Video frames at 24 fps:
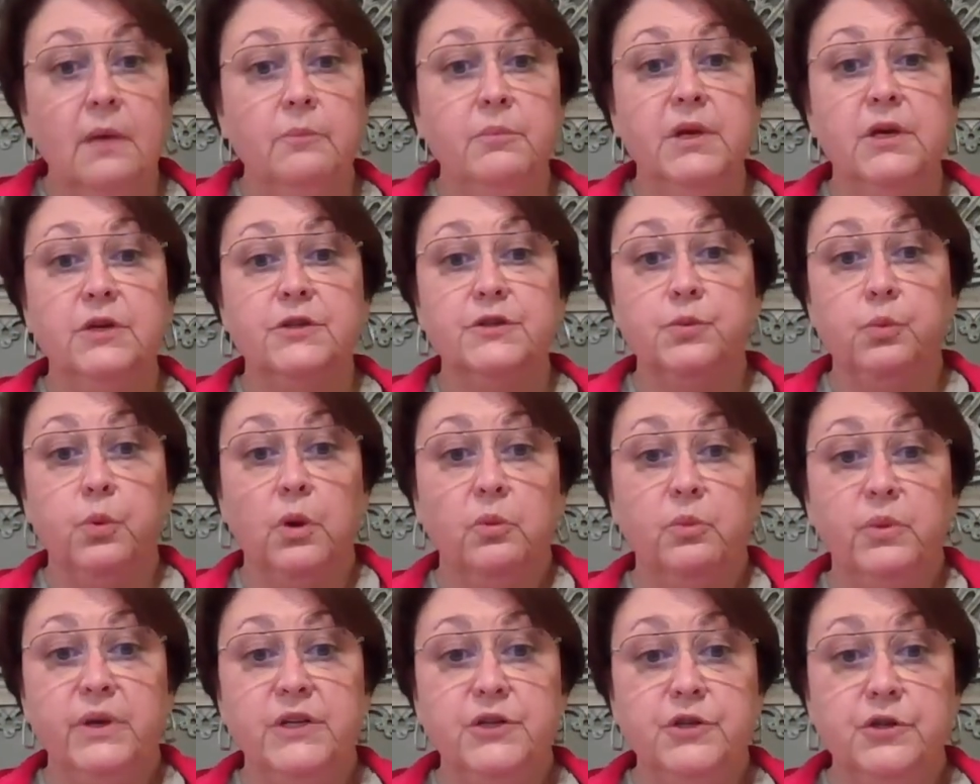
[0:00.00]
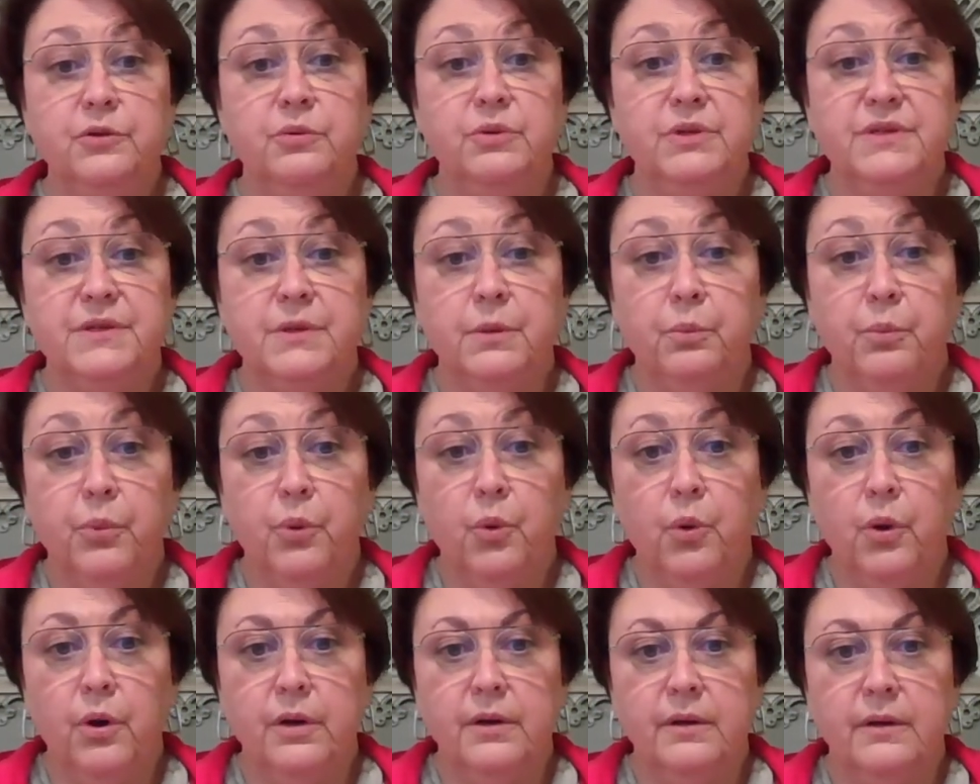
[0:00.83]
because what we do is
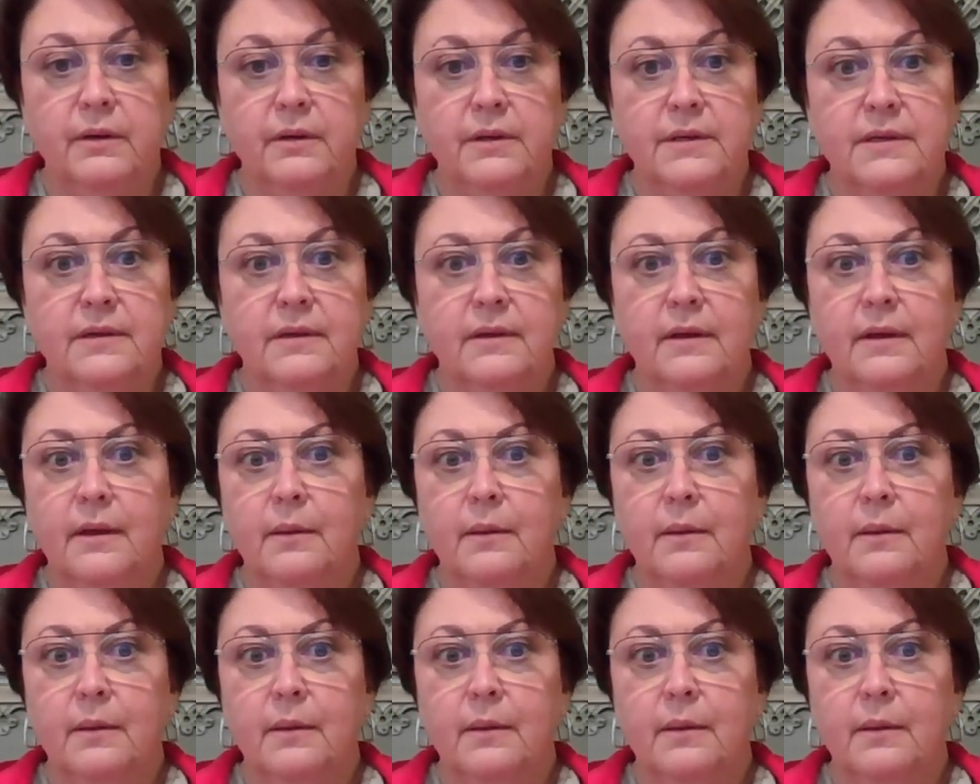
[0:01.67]
important,